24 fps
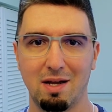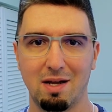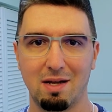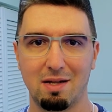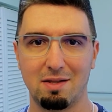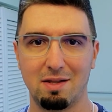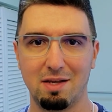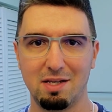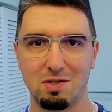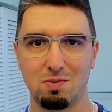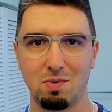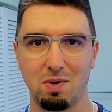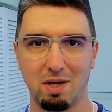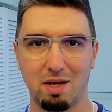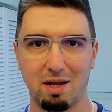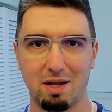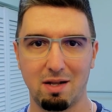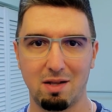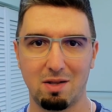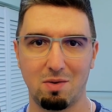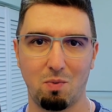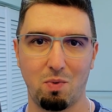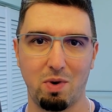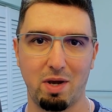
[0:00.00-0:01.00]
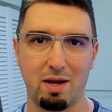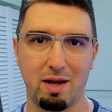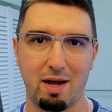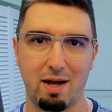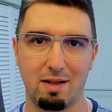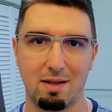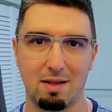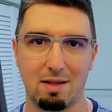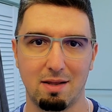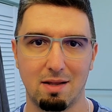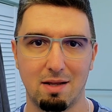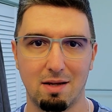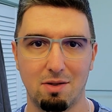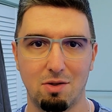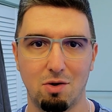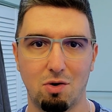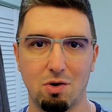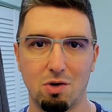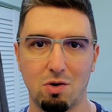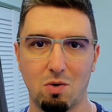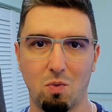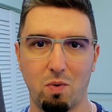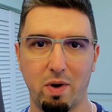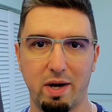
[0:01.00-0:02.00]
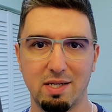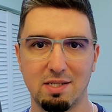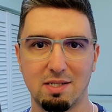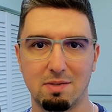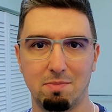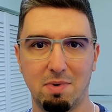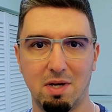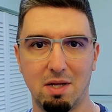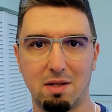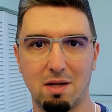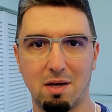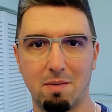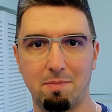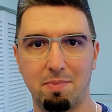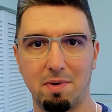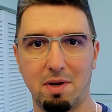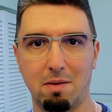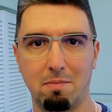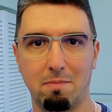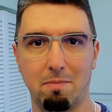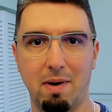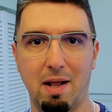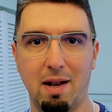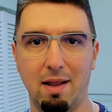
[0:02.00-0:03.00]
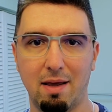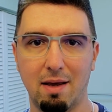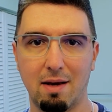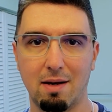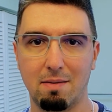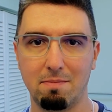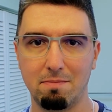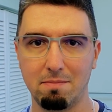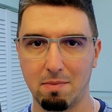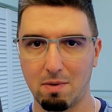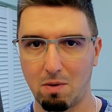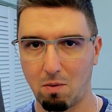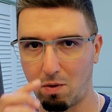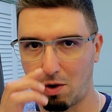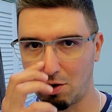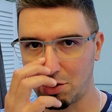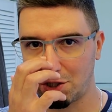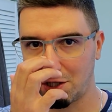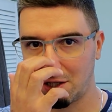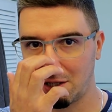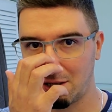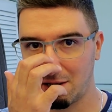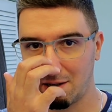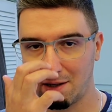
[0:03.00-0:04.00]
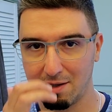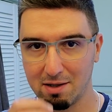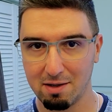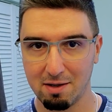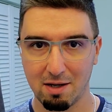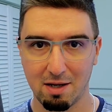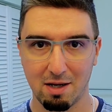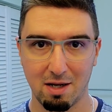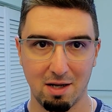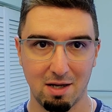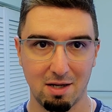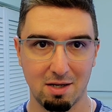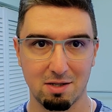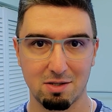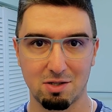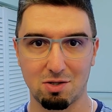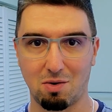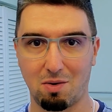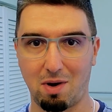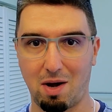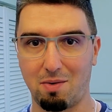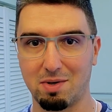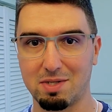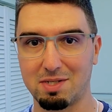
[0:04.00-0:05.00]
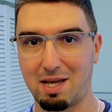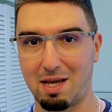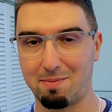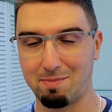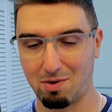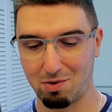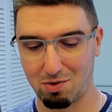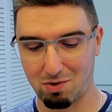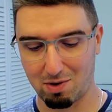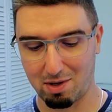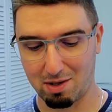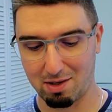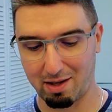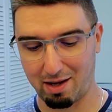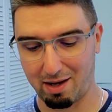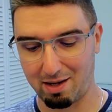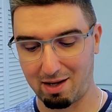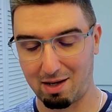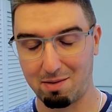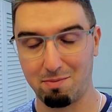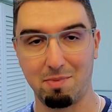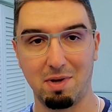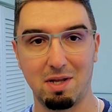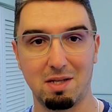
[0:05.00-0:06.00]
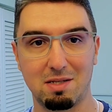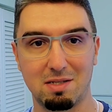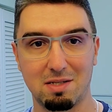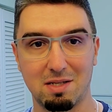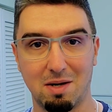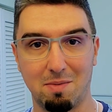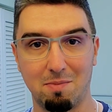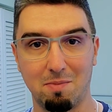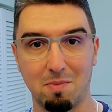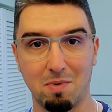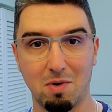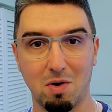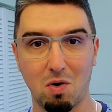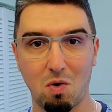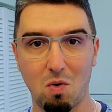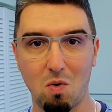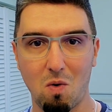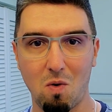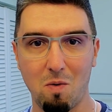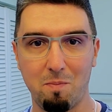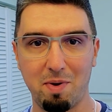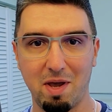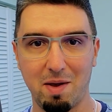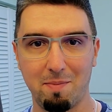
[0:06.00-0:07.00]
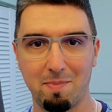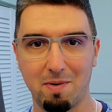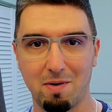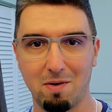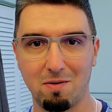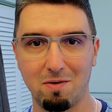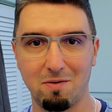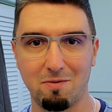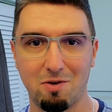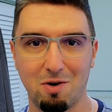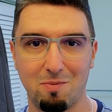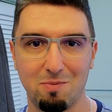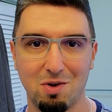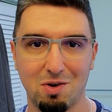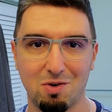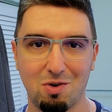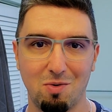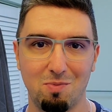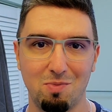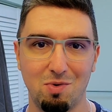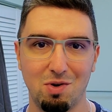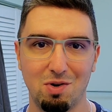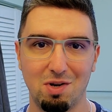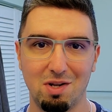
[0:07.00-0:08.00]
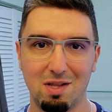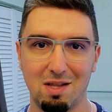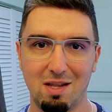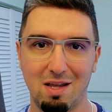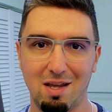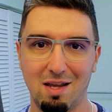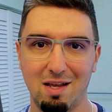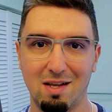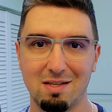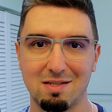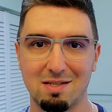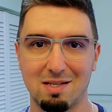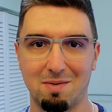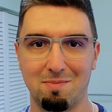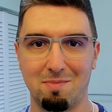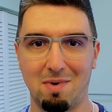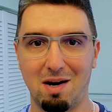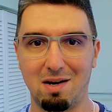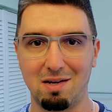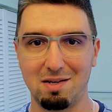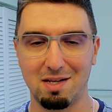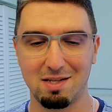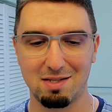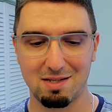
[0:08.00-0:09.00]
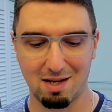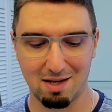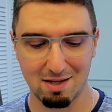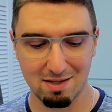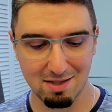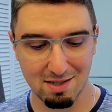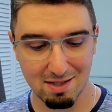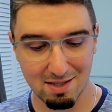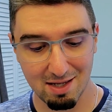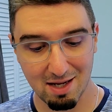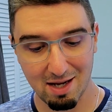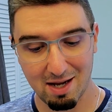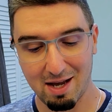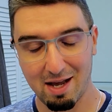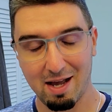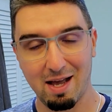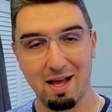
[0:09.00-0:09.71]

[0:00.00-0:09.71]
This weekend we had the Northwest Meetup in Bellingham, Washington, so I was able to attend and meet some cool people from the community, some artisans,